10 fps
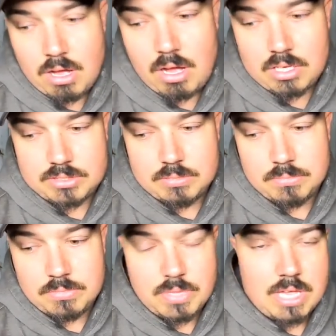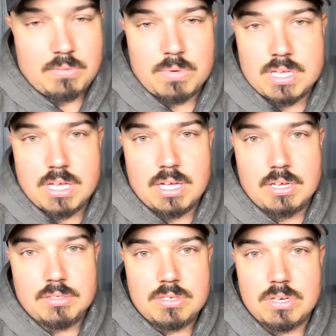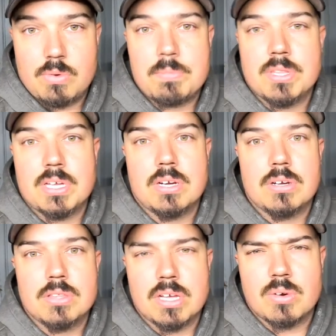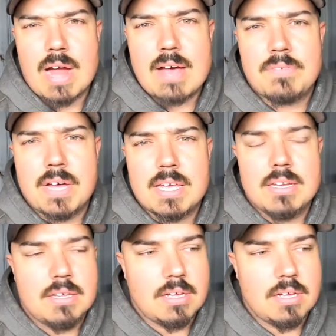awesome. And we you know, we put the graphite